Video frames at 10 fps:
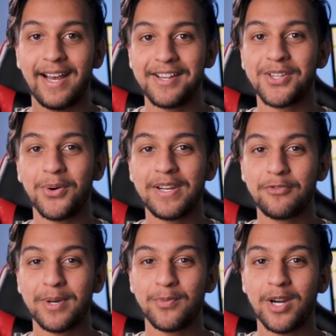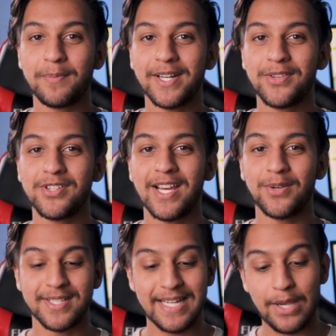How's it going everybody? Welcome back to the channel
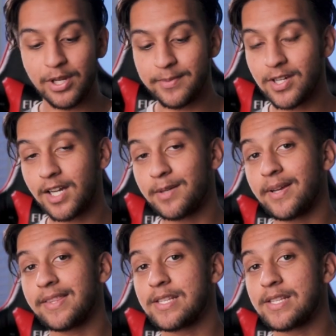and today we're going to be talking about